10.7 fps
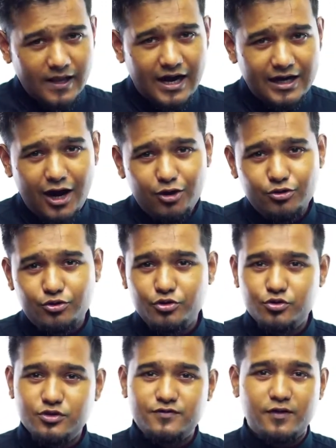allowed to
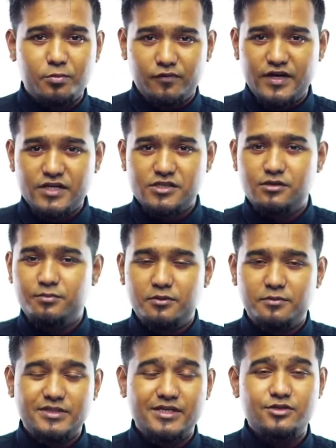use for professional
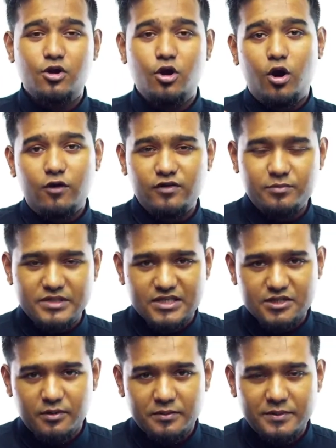purposes or for business
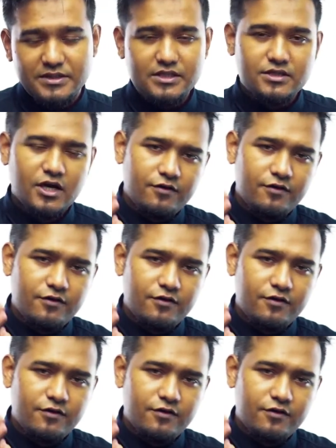purposes.